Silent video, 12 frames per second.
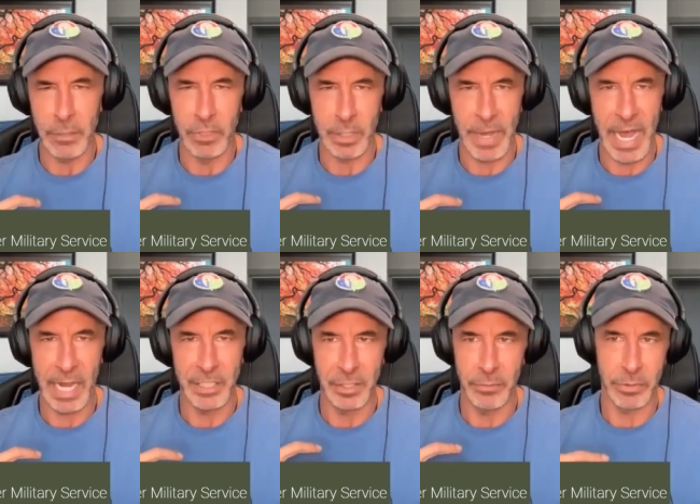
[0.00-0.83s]
was a
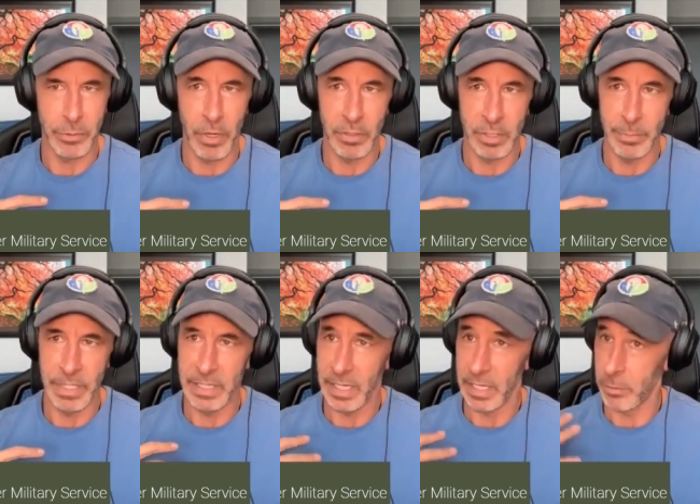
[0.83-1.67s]
passion that was calling to me,
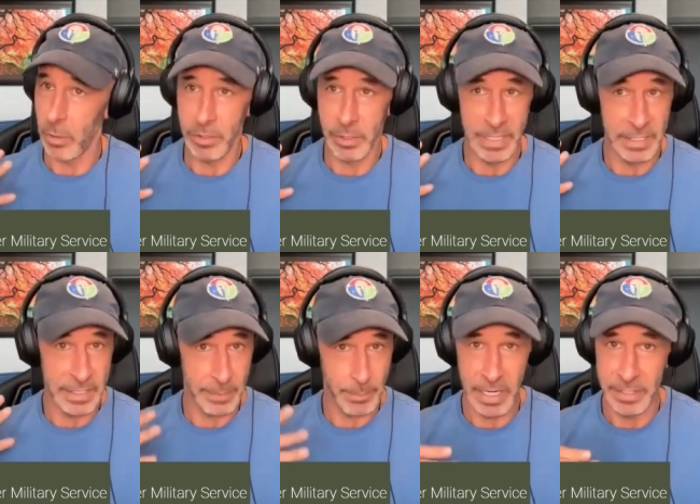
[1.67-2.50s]
that had called to me
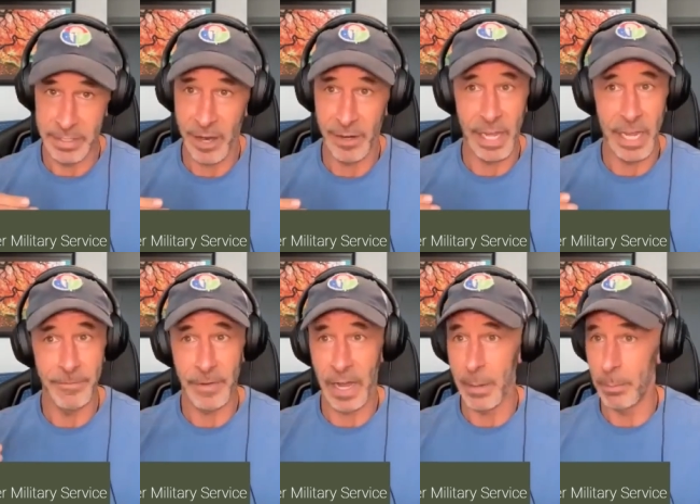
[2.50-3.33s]
my entire life.
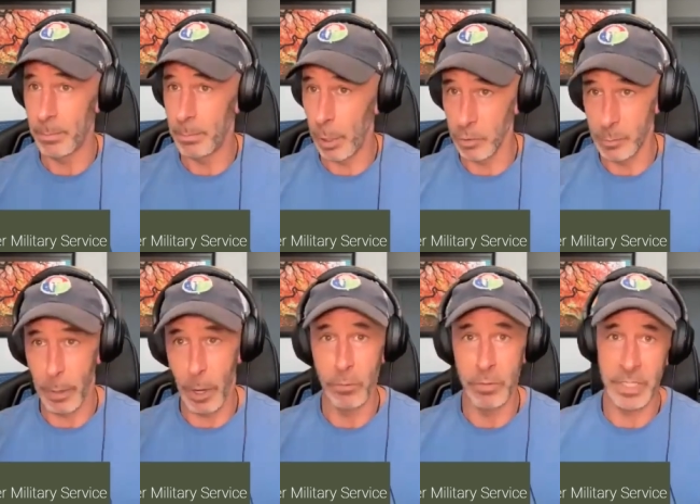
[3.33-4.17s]
I
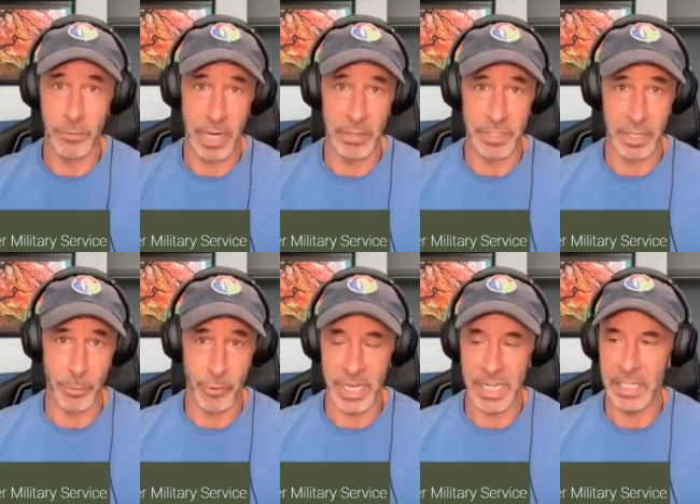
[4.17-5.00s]
postponed it when I was in the
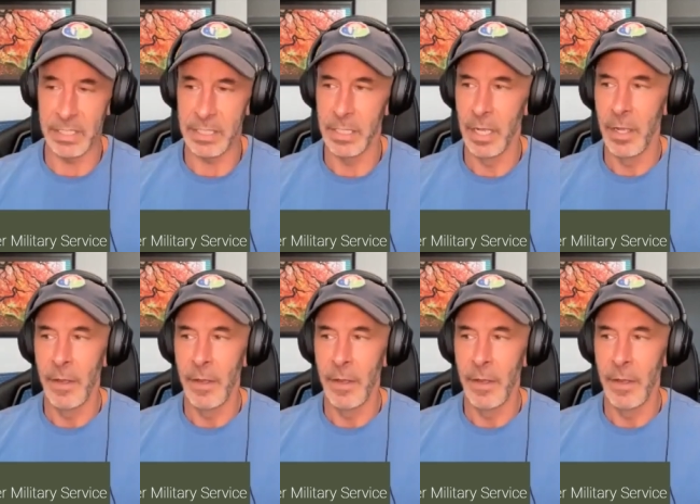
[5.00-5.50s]
Marines.